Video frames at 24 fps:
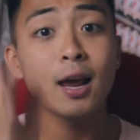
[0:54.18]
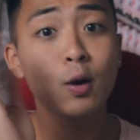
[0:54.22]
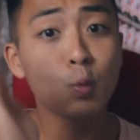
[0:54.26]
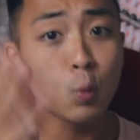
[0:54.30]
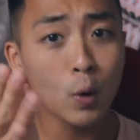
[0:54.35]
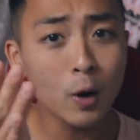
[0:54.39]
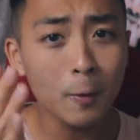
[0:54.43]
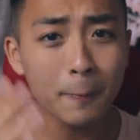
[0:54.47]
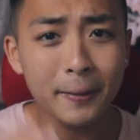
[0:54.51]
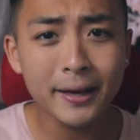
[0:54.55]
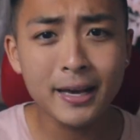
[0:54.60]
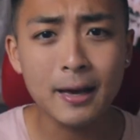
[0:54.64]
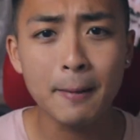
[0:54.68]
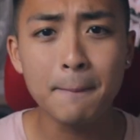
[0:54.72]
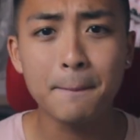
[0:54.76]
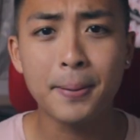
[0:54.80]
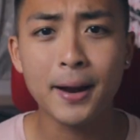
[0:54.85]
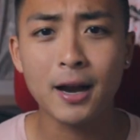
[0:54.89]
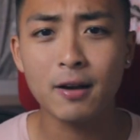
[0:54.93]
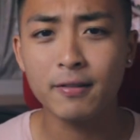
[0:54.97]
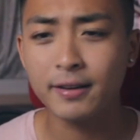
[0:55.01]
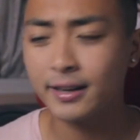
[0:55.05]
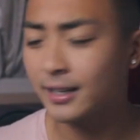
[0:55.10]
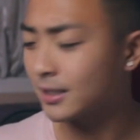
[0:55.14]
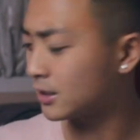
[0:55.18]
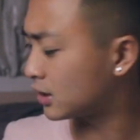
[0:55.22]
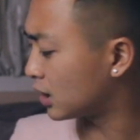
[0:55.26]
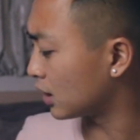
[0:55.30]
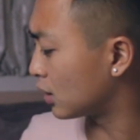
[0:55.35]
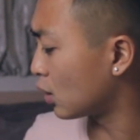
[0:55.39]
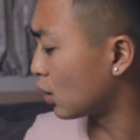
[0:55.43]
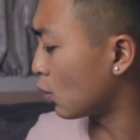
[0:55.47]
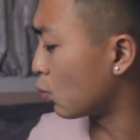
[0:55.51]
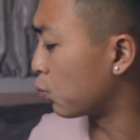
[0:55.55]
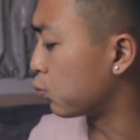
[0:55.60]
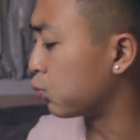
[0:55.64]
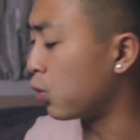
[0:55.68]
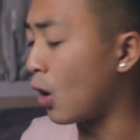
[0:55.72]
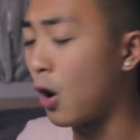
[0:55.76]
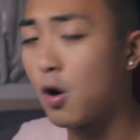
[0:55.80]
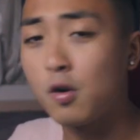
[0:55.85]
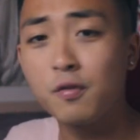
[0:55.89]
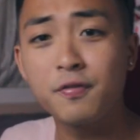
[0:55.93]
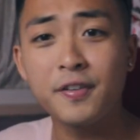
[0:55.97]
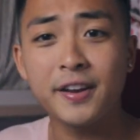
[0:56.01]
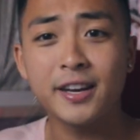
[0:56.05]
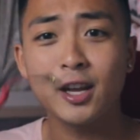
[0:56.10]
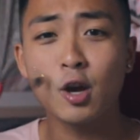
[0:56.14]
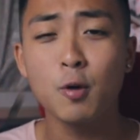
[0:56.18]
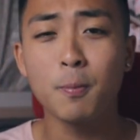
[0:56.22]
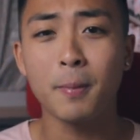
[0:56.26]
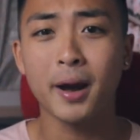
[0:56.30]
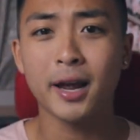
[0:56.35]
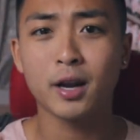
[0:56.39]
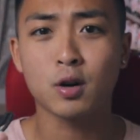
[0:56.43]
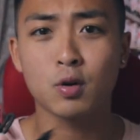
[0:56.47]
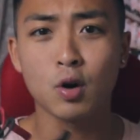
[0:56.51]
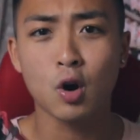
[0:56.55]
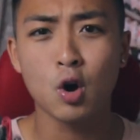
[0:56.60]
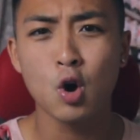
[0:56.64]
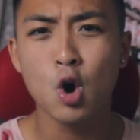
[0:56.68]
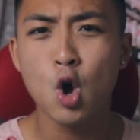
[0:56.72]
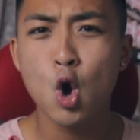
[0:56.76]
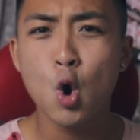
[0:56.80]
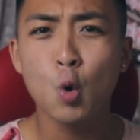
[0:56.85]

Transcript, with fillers: And we'll be comparing it to the Rode Video Micro,